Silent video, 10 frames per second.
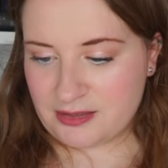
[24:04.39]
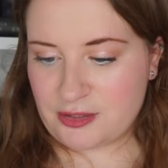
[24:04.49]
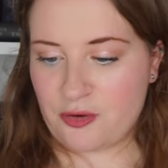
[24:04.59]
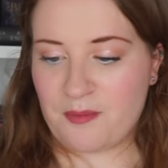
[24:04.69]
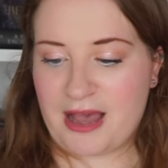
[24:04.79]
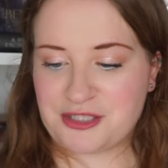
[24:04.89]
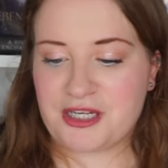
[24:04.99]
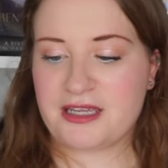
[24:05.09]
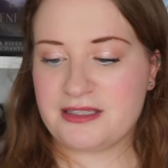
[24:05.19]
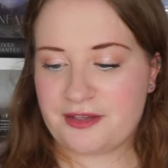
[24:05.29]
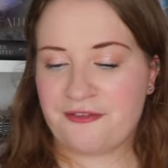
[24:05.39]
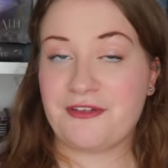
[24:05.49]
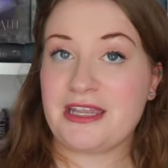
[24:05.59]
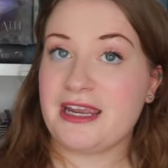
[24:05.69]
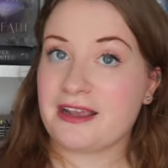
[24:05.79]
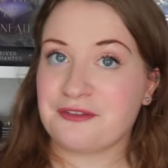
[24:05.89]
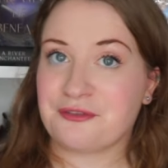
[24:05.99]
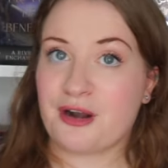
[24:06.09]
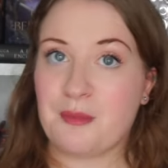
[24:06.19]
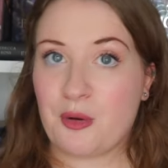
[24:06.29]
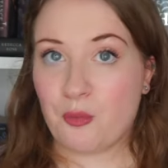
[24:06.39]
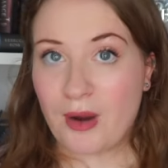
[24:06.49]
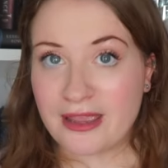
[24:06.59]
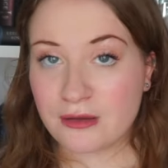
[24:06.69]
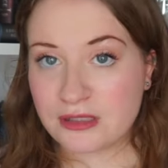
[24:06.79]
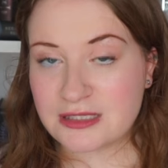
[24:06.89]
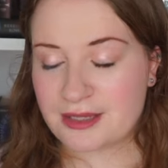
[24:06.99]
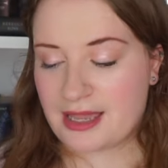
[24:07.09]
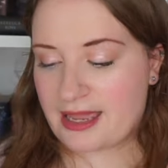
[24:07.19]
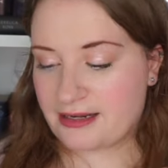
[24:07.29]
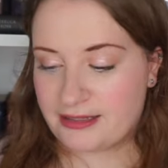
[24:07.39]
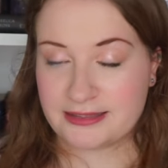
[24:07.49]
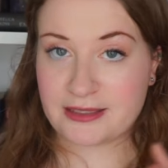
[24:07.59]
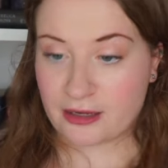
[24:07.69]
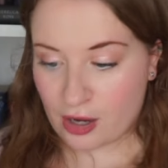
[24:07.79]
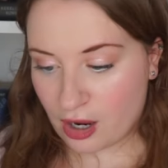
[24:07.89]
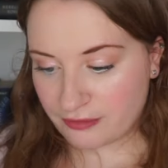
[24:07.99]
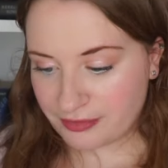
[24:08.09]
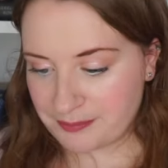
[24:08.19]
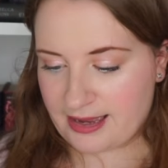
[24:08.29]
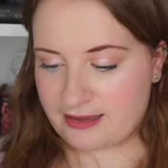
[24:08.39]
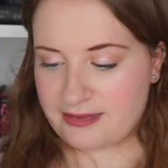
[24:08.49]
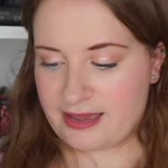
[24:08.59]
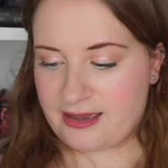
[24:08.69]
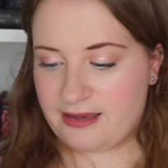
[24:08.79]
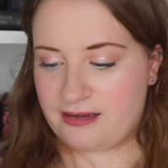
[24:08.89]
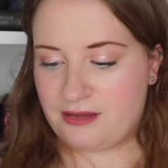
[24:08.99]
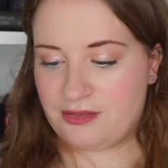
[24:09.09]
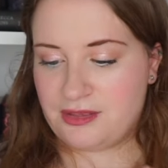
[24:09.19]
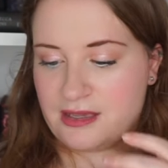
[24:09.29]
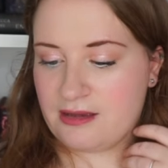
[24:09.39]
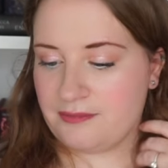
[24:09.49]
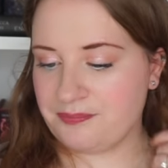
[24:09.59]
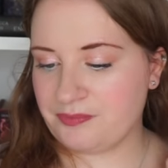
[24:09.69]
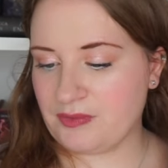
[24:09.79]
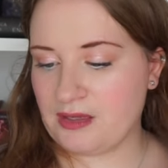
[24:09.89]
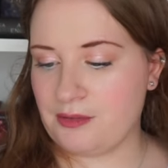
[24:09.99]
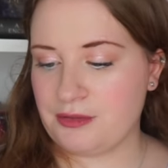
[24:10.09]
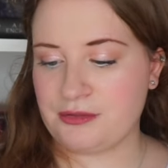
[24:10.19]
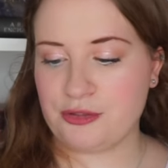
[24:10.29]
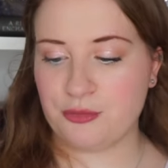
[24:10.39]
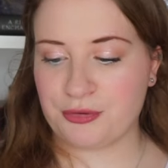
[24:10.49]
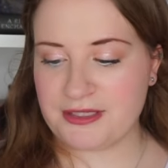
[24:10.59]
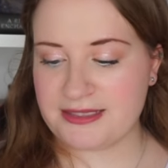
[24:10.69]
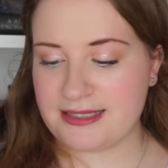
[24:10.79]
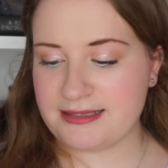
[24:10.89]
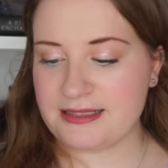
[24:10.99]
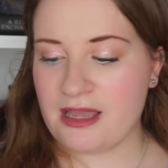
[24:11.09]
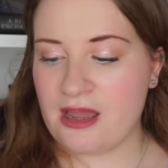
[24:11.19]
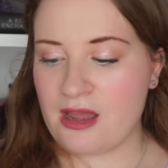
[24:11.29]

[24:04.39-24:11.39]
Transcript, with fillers: So magic is fading from Wales, and it is cut off, and then the two princes